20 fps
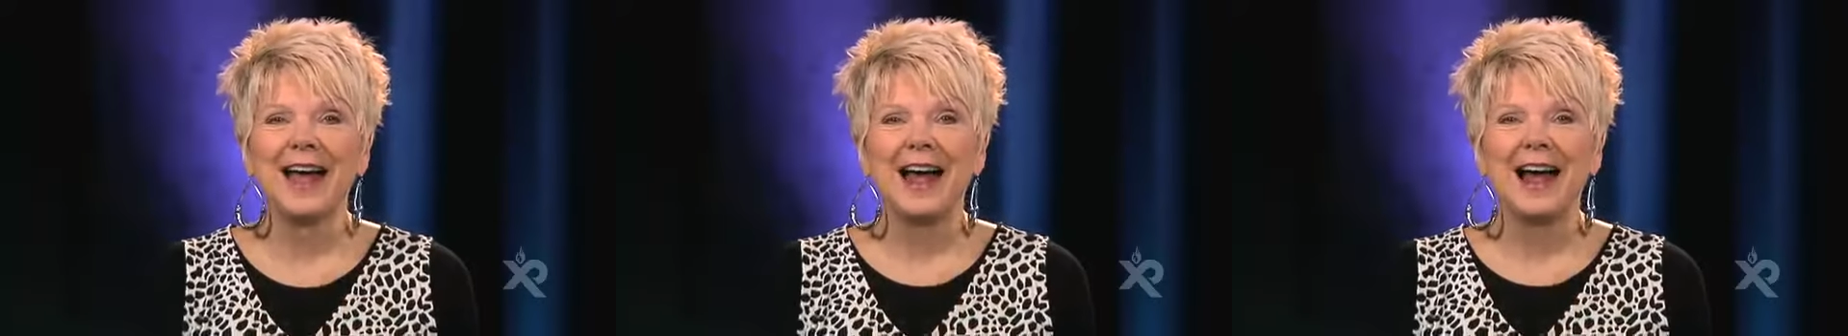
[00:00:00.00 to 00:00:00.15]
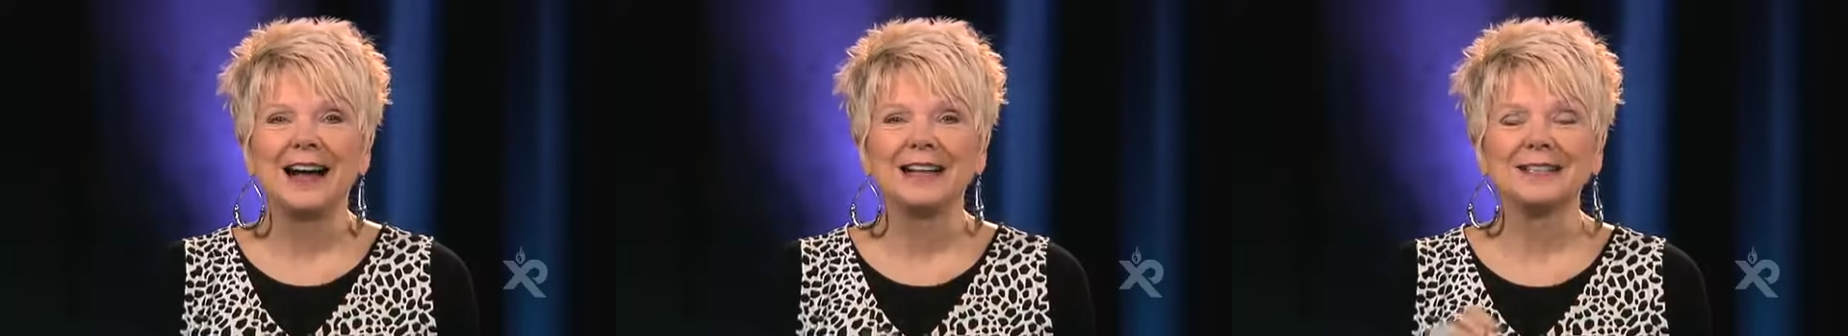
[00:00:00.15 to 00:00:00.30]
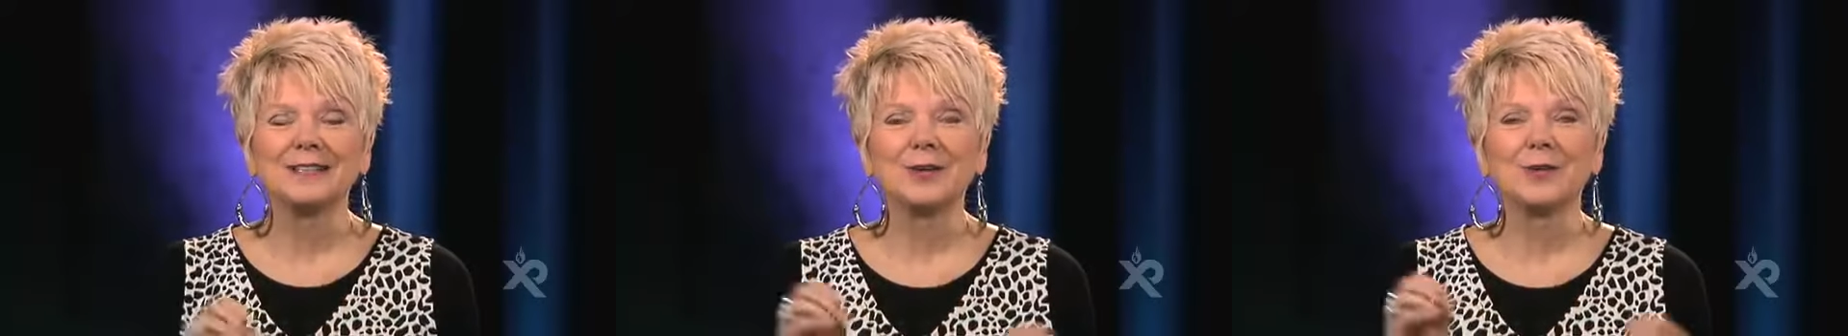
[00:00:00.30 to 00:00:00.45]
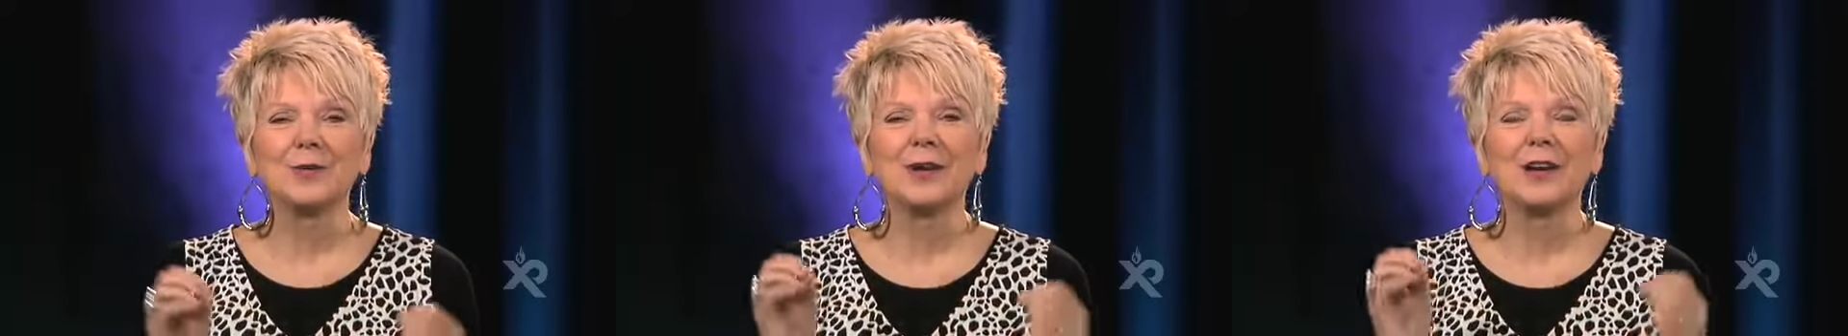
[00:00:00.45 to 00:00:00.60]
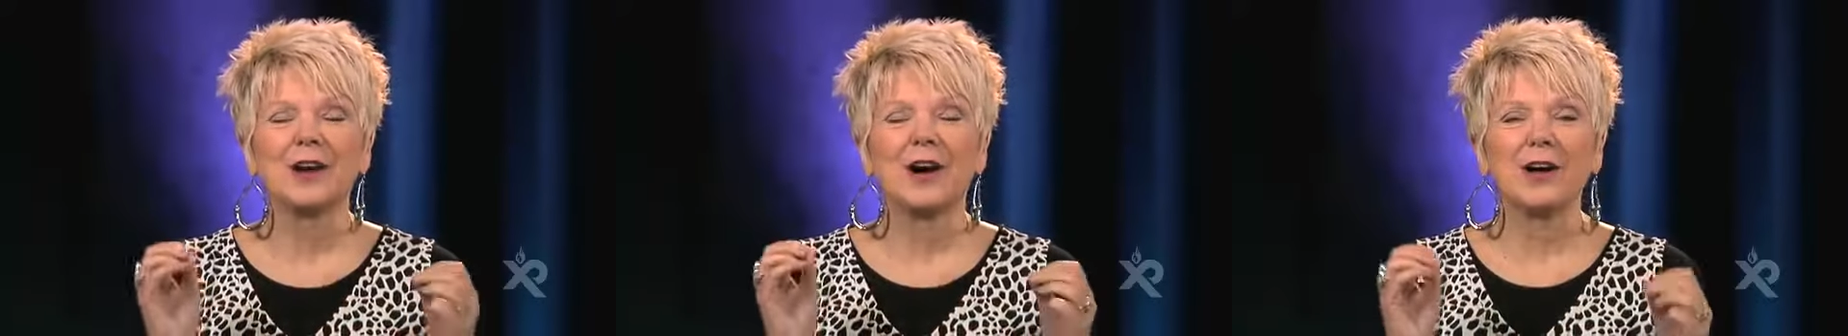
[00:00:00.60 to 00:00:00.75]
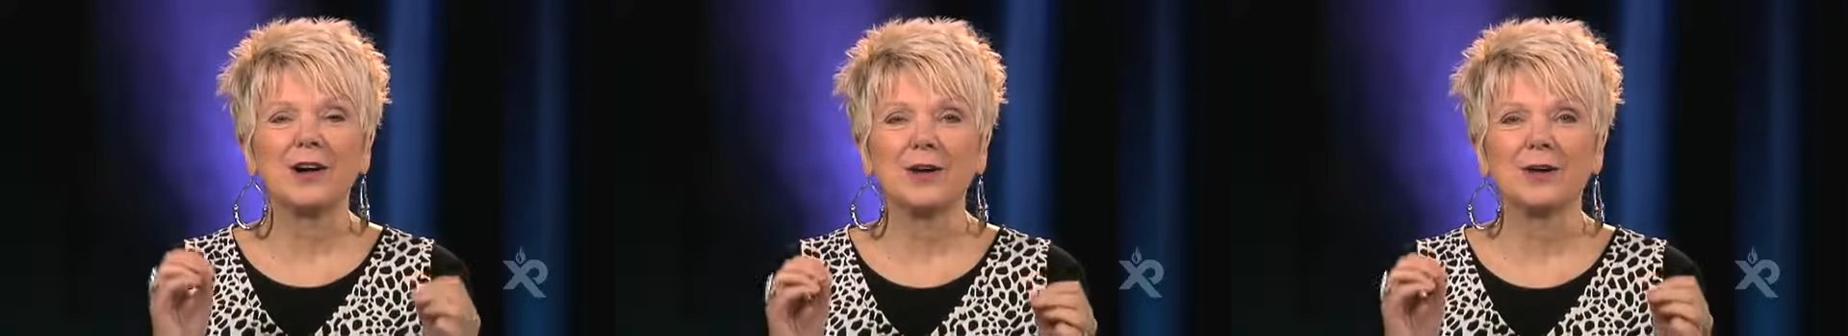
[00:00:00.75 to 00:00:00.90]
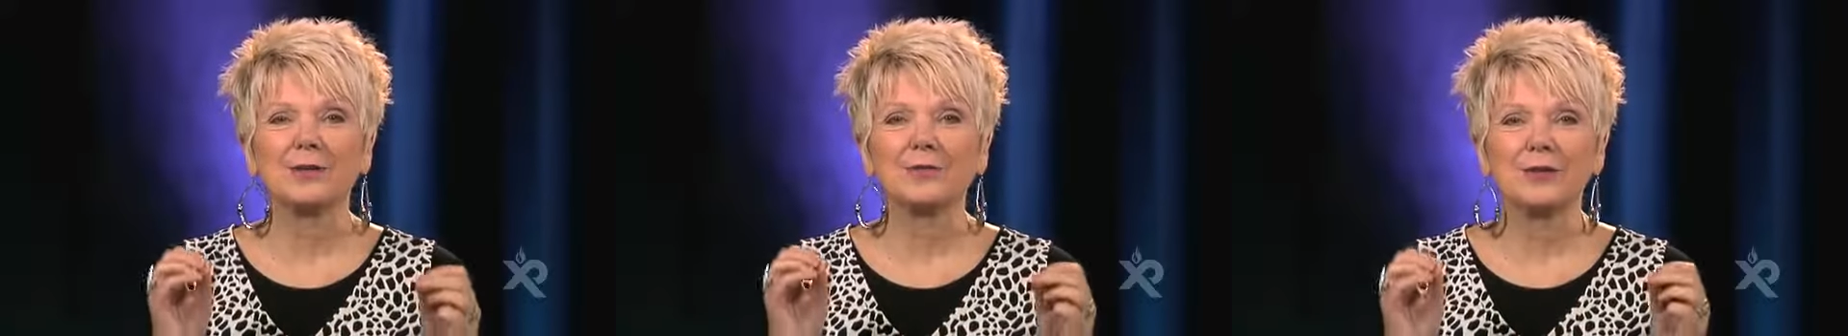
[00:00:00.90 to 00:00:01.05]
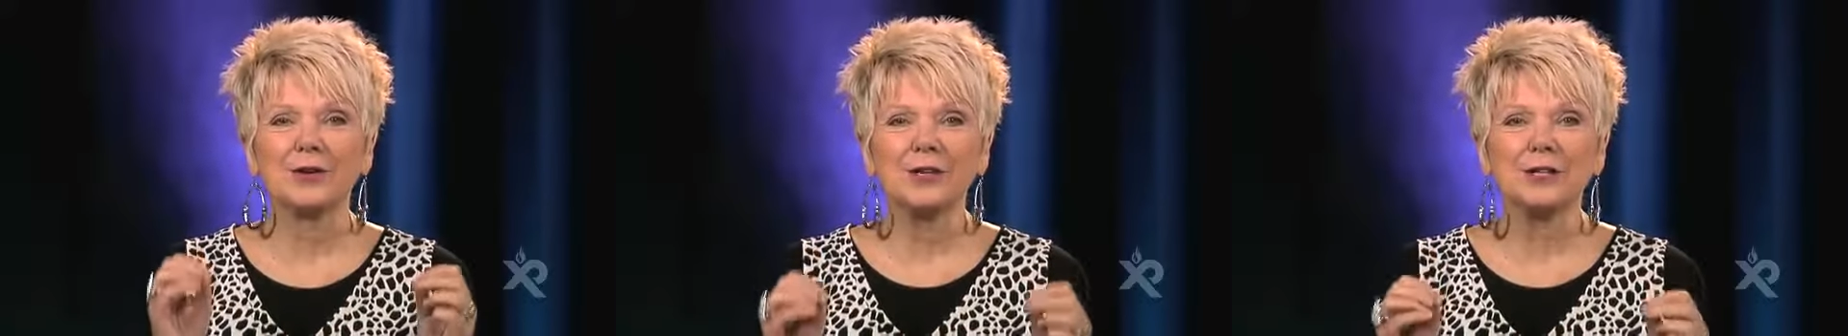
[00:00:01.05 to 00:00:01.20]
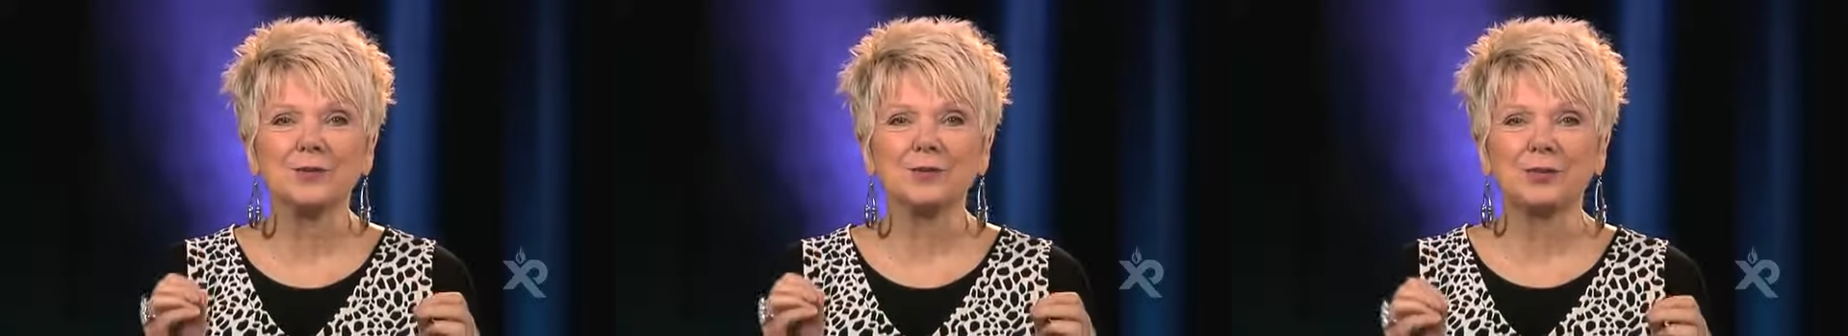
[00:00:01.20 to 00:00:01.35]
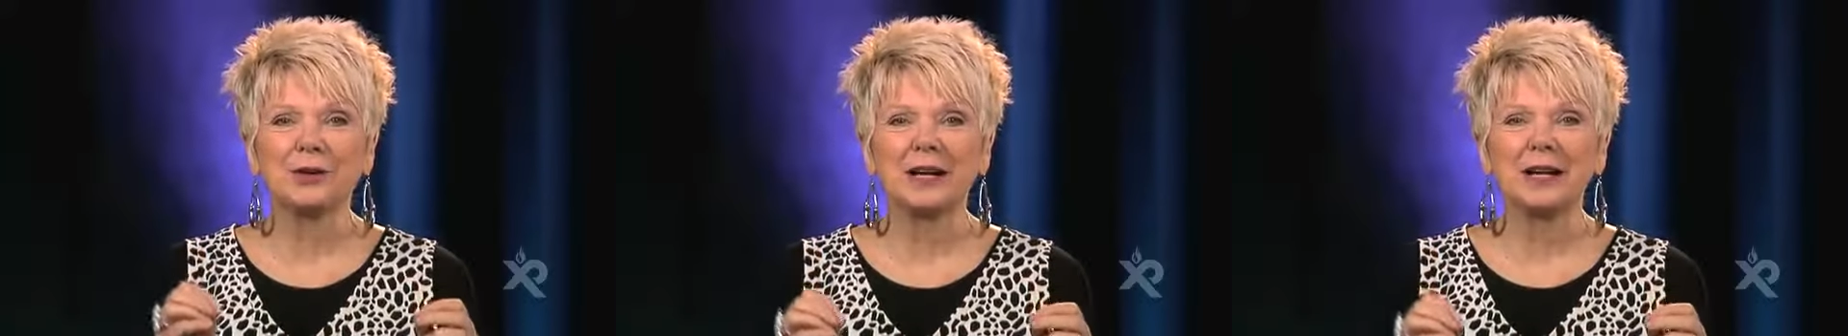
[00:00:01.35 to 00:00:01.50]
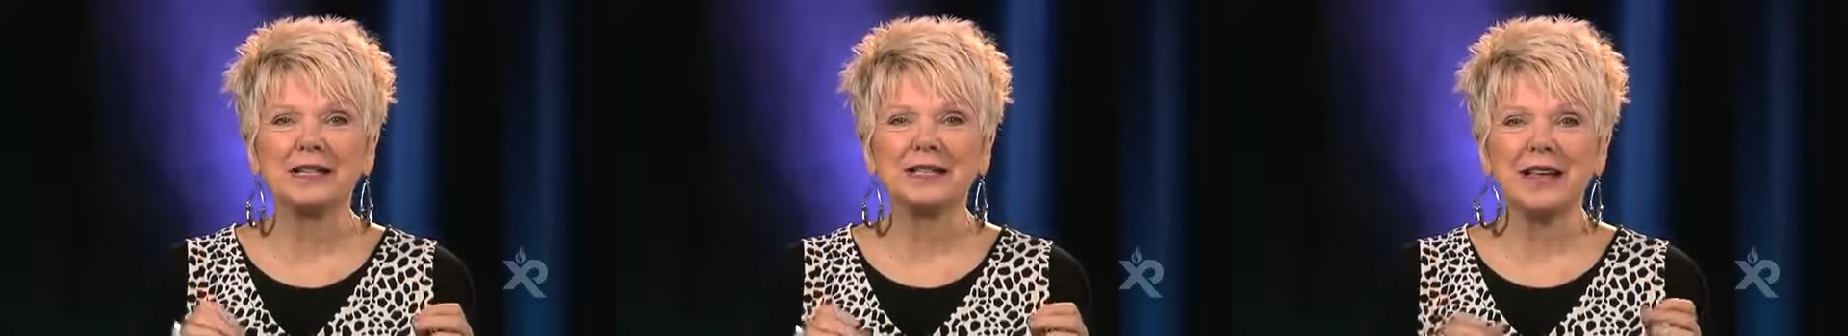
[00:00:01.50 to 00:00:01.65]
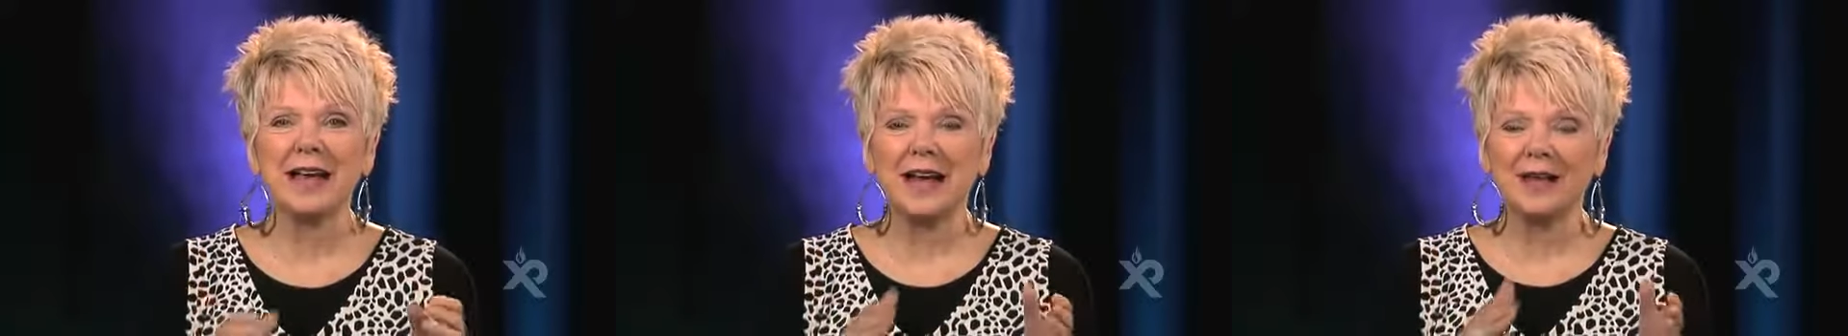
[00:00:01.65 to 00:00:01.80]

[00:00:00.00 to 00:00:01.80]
And so we got our first place.